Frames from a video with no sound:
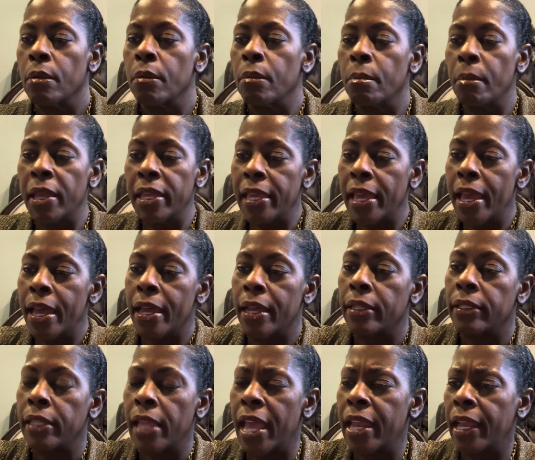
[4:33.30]
But yeah,
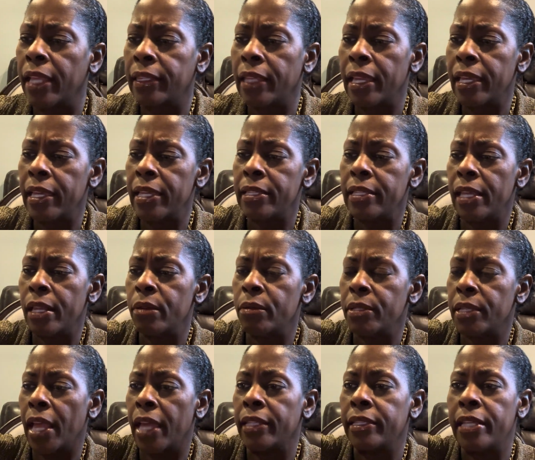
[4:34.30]
and I think he said it was
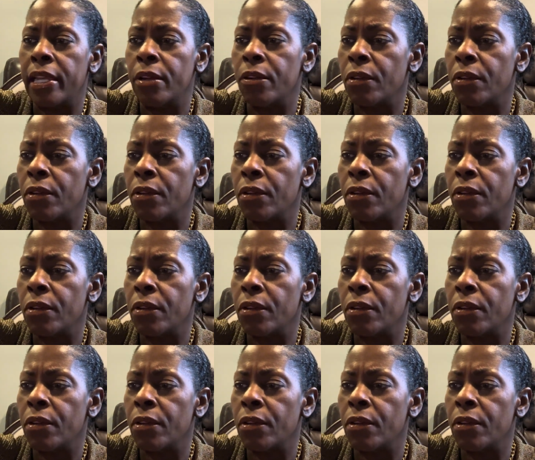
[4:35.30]
like $10